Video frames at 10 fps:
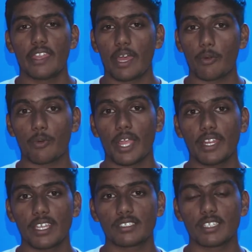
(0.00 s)
Now
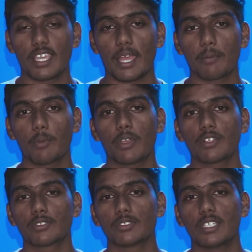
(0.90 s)
right next to the camera we
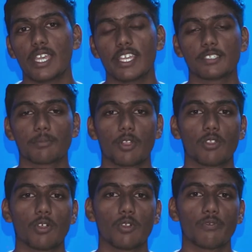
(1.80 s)
also see a
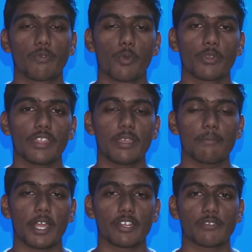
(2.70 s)
small hole for the
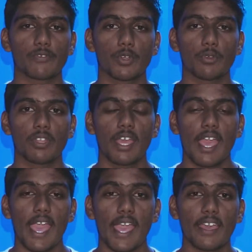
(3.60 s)
microphone,
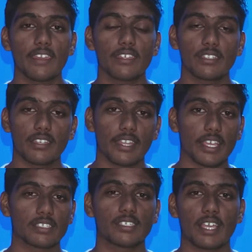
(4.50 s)
and
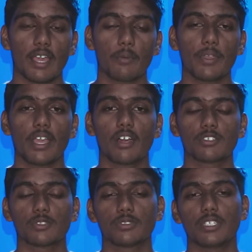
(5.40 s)
next to that we
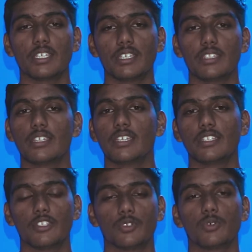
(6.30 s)
also see
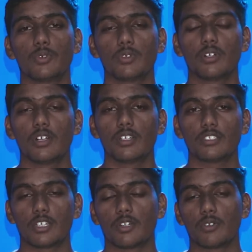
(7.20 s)
the dual
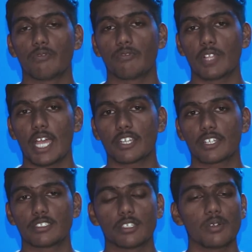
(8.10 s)
tone
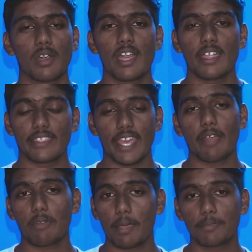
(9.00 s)
flash. So
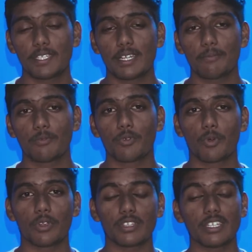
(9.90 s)
that wraps it up
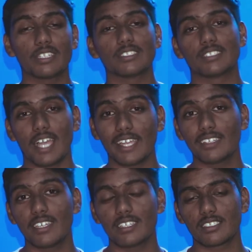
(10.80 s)
for the
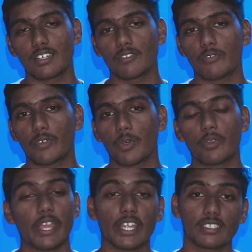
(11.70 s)
design leaks of the
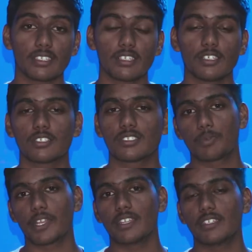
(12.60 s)
phone. It actually looks
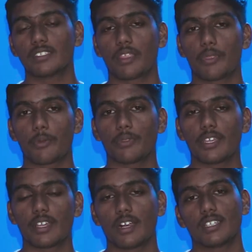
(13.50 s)
pretty decent through
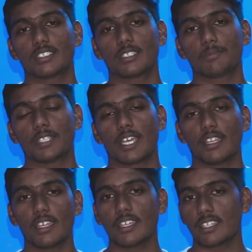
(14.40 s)
the concepts
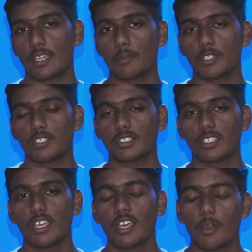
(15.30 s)
and leaked images,
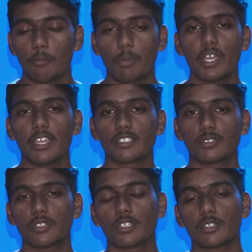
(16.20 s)
but it's
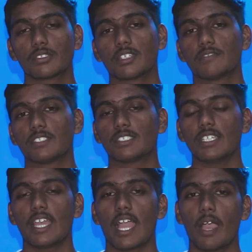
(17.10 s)
only close enough to
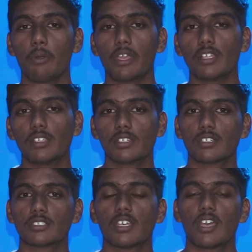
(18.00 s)
see how it
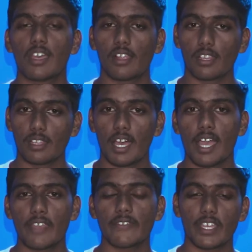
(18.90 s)
looks
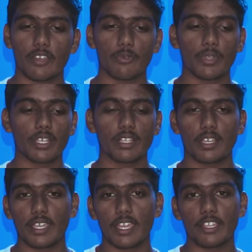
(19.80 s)
live and
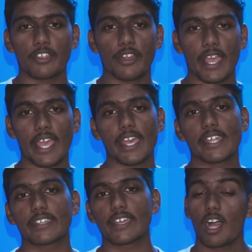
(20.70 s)
real in your
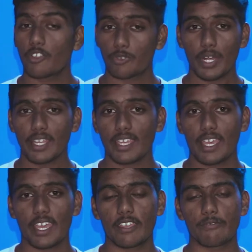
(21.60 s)
hand. I'll try to
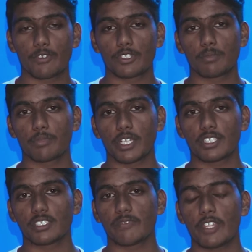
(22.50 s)
get a first
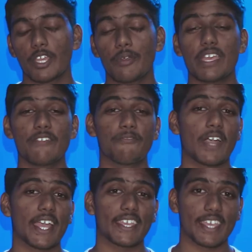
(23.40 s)
impressions video if
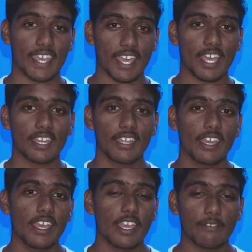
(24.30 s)
I can.
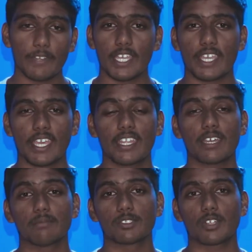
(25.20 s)
If I
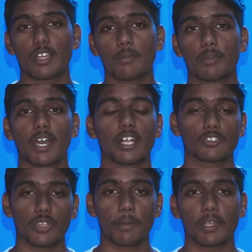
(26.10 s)
can't, I'm sorry, but
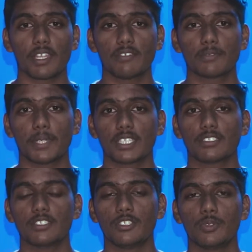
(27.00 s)
I'll try my level
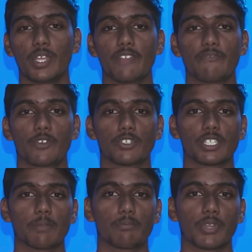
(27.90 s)
best to do a
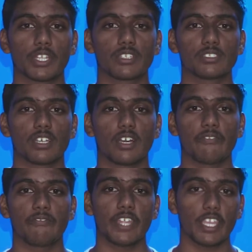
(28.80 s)
first impressions
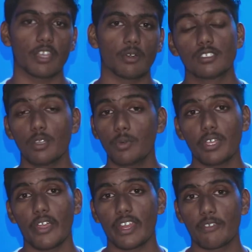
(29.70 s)
on video. So
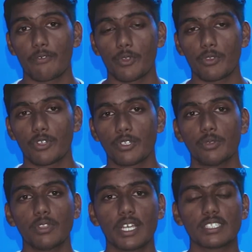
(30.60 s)
without any further
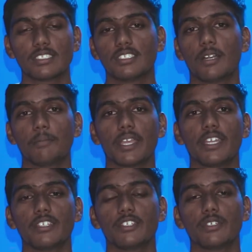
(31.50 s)
ado, let's jump
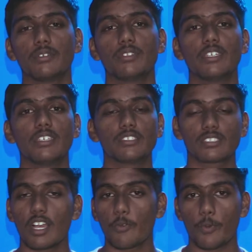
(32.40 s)
into the
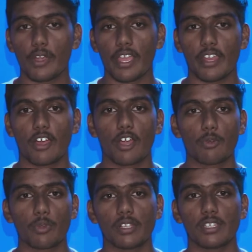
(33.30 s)
software and
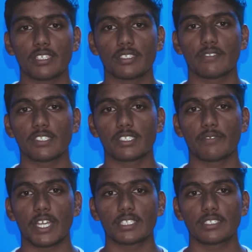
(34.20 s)
hardware leaks of this
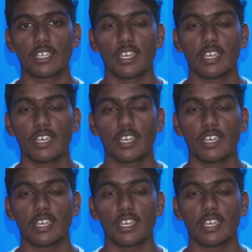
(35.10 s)
device.